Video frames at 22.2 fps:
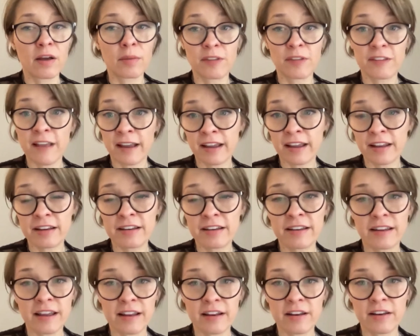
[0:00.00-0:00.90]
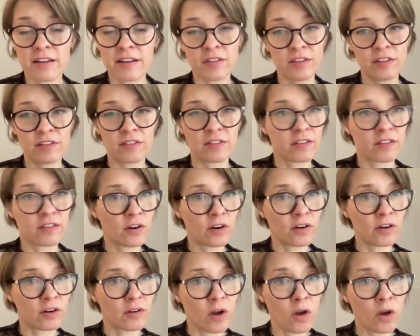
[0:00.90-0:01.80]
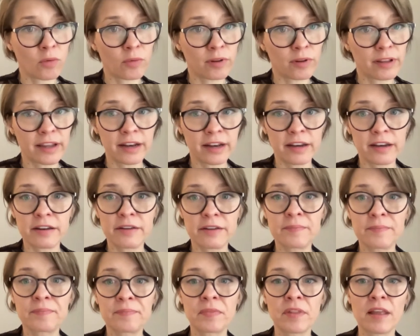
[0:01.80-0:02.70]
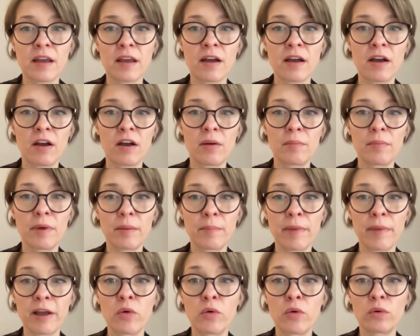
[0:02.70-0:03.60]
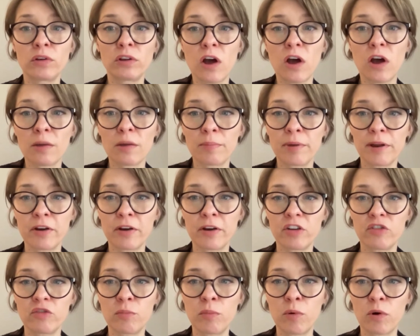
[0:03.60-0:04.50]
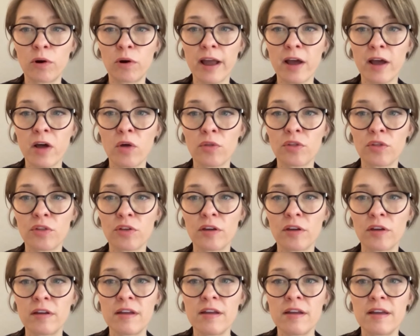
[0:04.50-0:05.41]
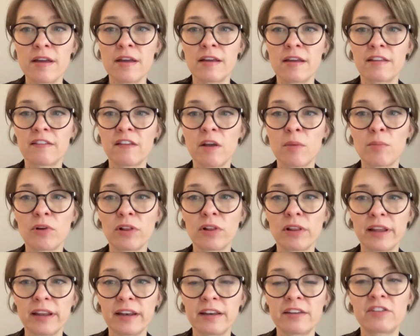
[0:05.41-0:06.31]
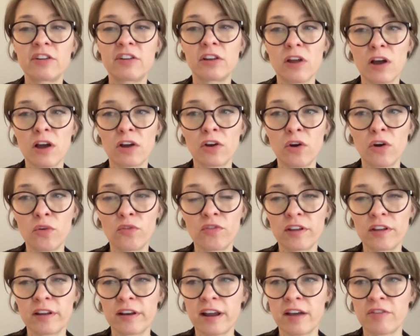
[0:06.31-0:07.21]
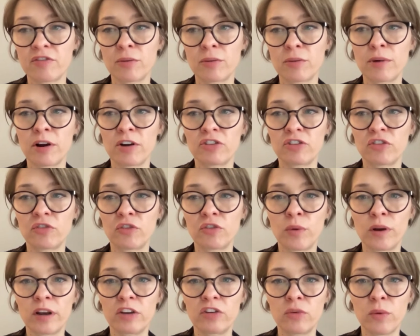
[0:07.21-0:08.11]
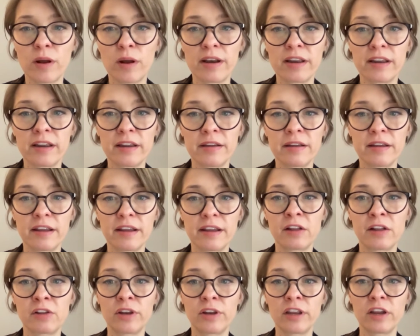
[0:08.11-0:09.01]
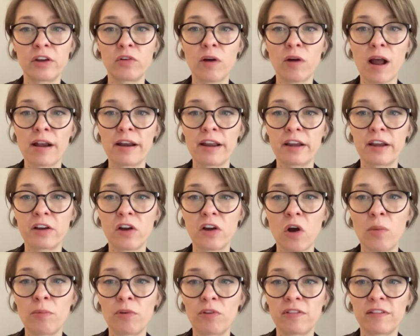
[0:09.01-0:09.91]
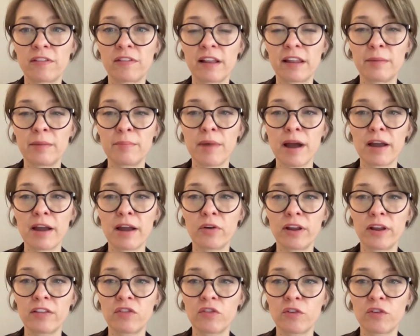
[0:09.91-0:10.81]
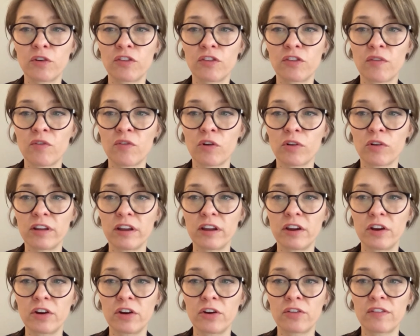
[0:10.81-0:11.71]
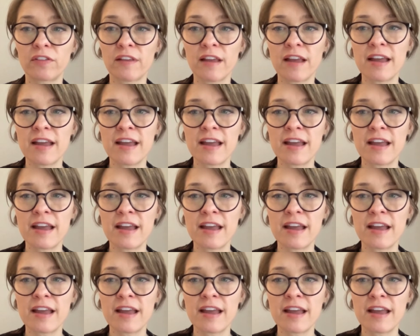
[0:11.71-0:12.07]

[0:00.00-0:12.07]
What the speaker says: Second, and these are all related, my own long period of poor health, some related to long COVID after March of 2020, including chronic, almost daily migraines for several years,